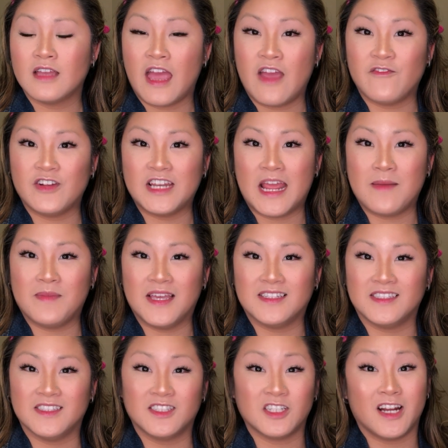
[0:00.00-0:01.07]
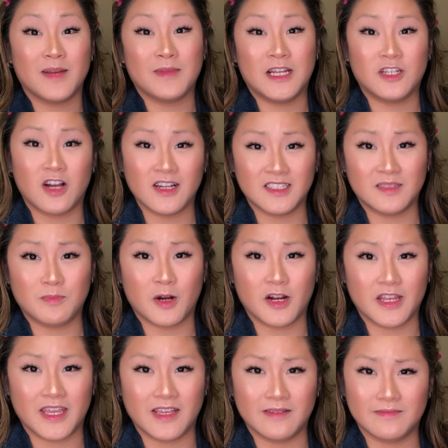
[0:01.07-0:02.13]
everyday basis. Sorry, my dog is
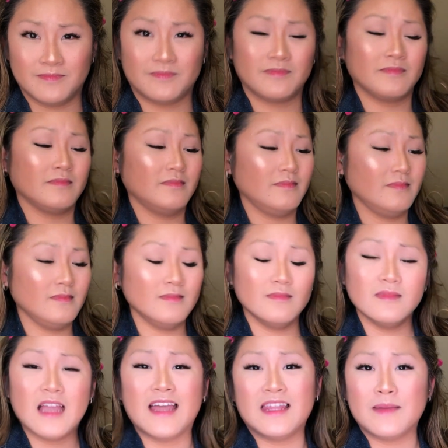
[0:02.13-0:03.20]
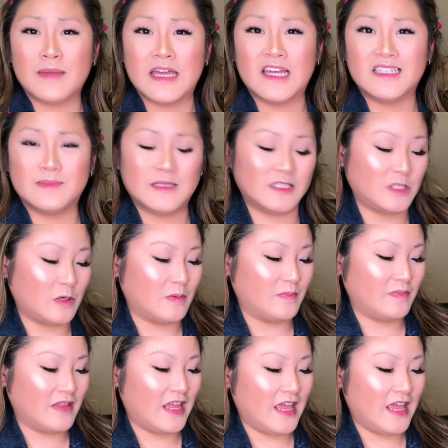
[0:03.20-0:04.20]
barking. I think my husband's home.